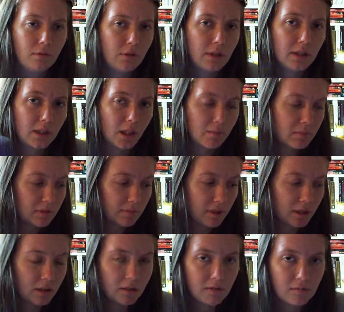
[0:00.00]
the same as me
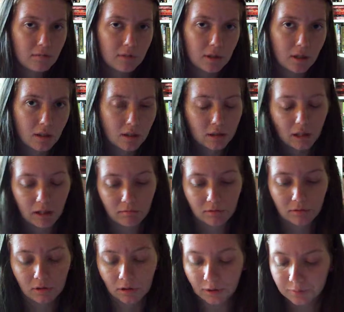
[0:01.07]
and didn't have
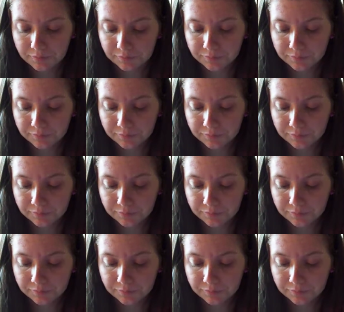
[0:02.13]
a clue.